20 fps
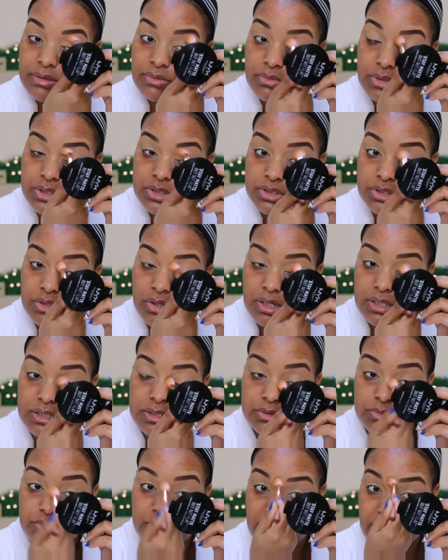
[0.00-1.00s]

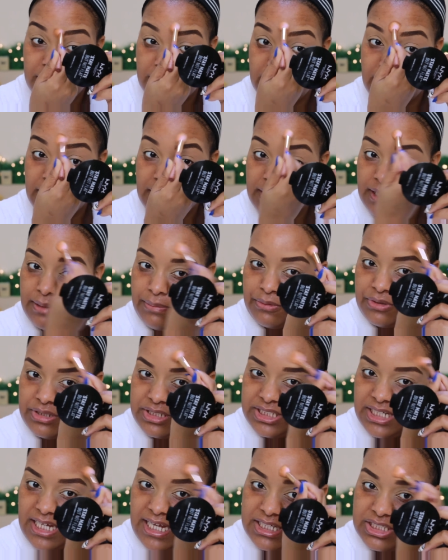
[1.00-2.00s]
with an
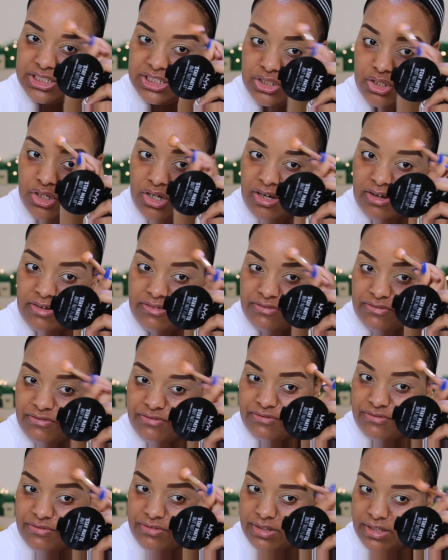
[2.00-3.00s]
appreciation of
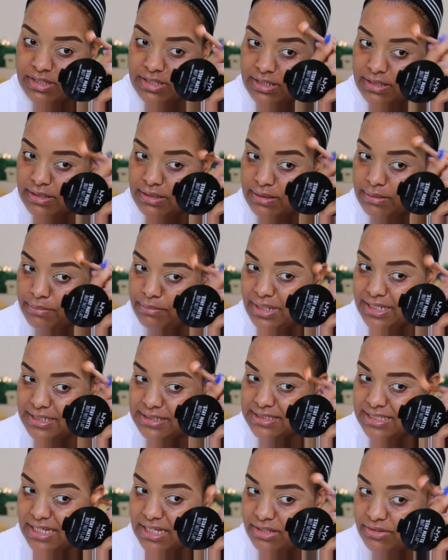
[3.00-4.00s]

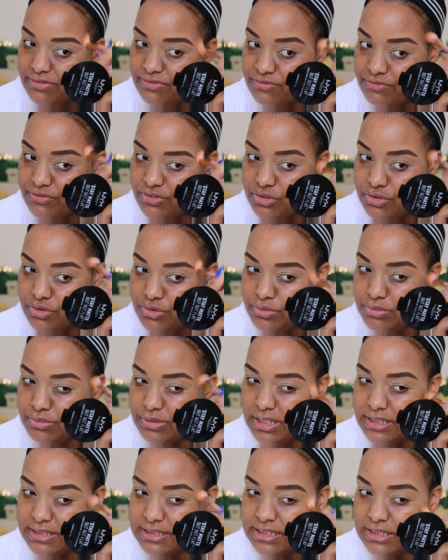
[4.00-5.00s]
myself, you
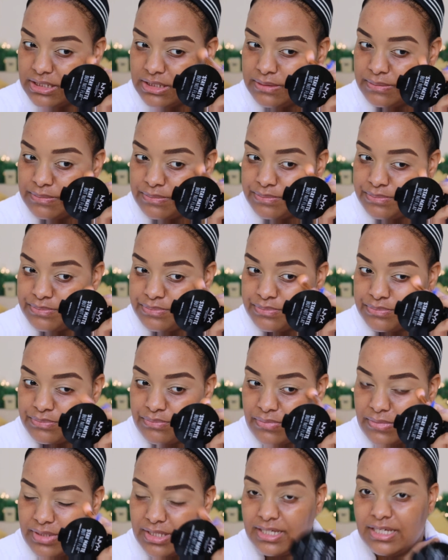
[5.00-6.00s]
know, as in,
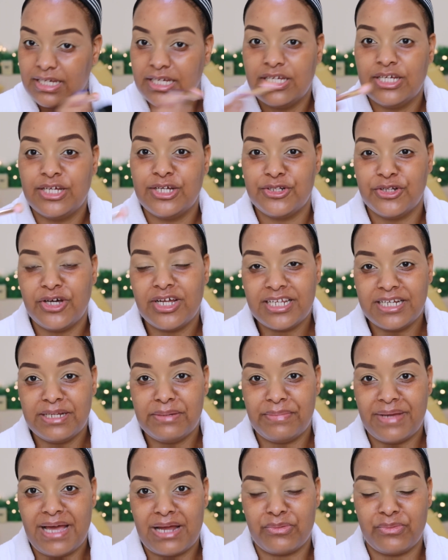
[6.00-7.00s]
not
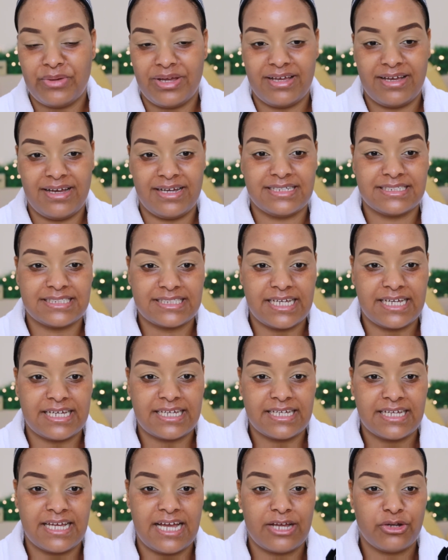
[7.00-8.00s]
in a bad way, guys.
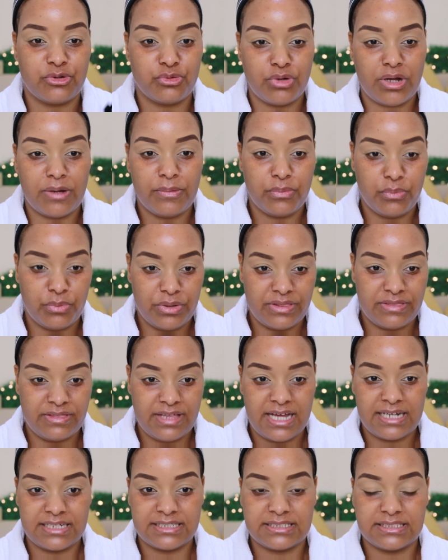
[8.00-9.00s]
Like, I grew up with
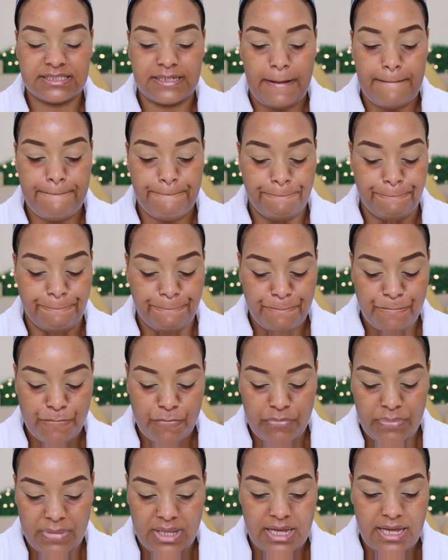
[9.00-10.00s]
that,
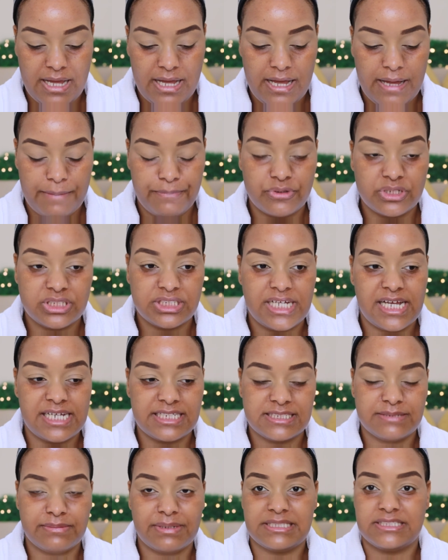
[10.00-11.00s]

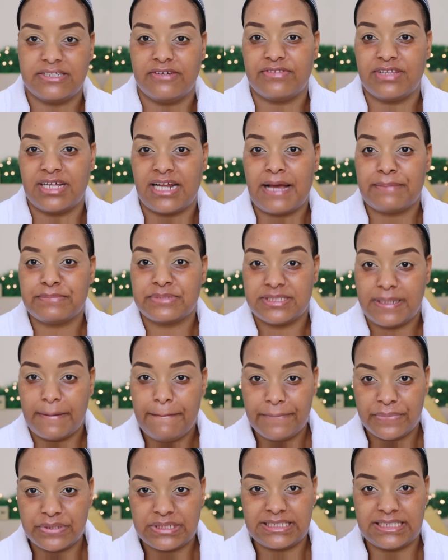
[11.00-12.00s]
appreciating myself, that I'm
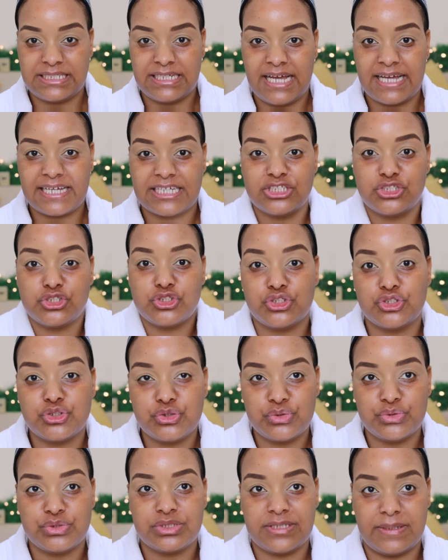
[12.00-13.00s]
somebody, I can
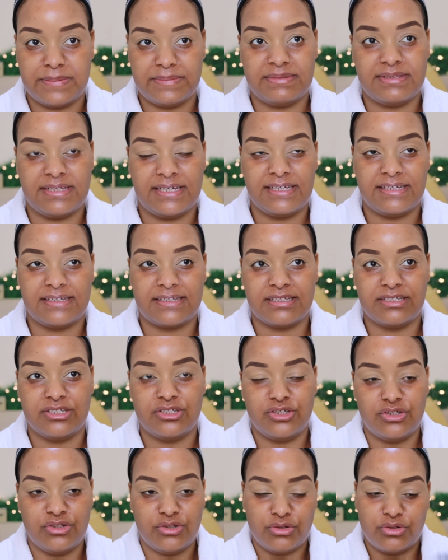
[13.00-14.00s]
do something,
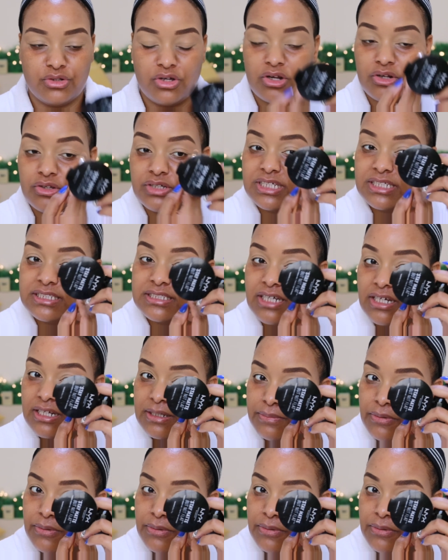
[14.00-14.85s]
you know, not looking down